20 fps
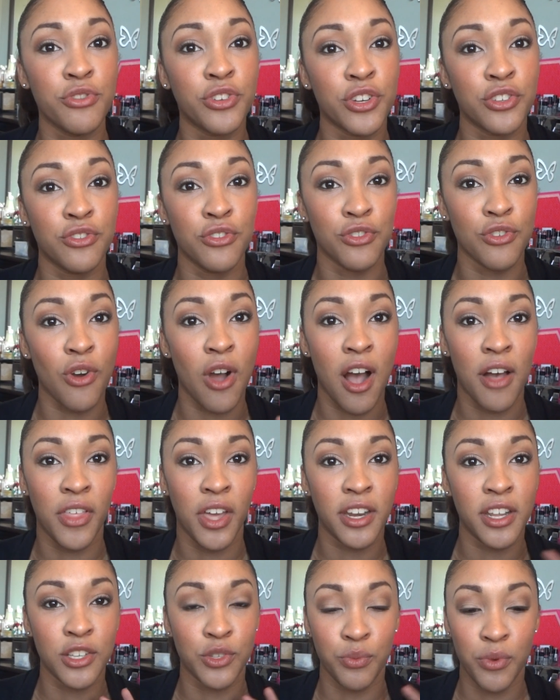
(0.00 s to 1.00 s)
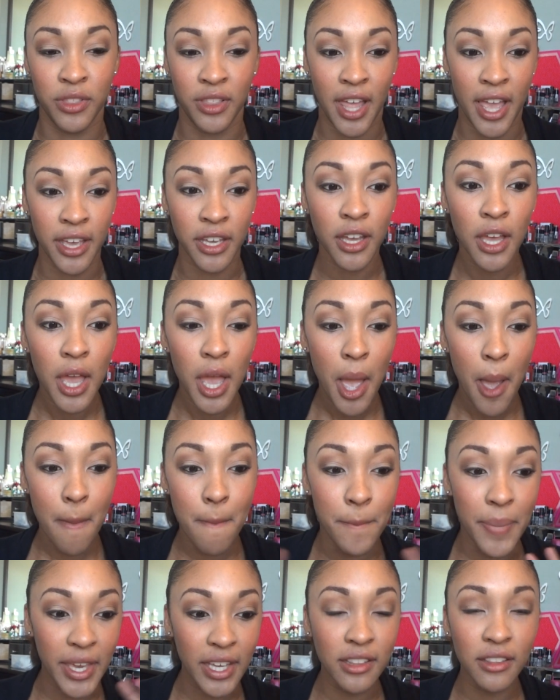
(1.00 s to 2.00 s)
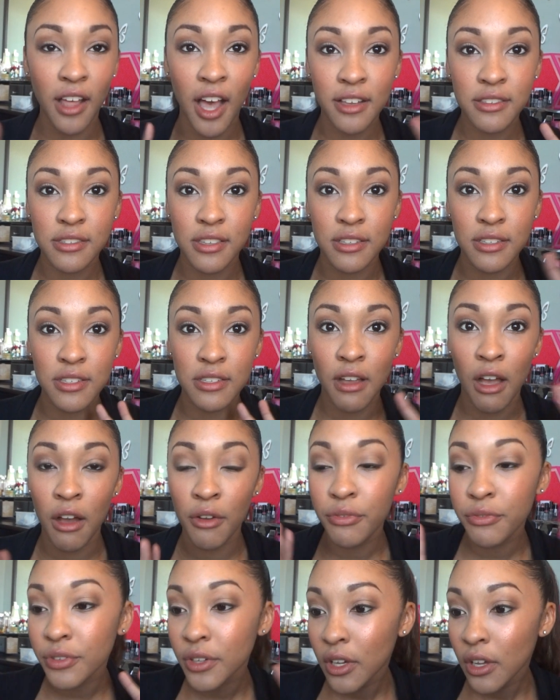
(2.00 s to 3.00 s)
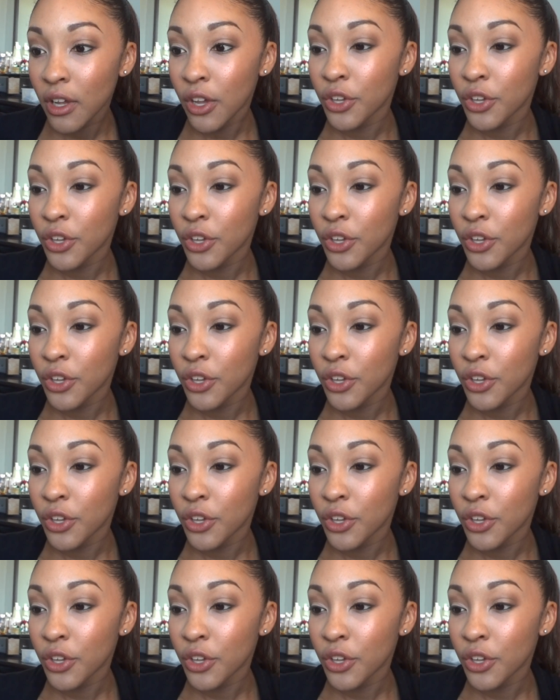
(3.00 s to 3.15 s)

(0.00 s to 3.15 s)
because you know how that is with like Big Lots and stuff.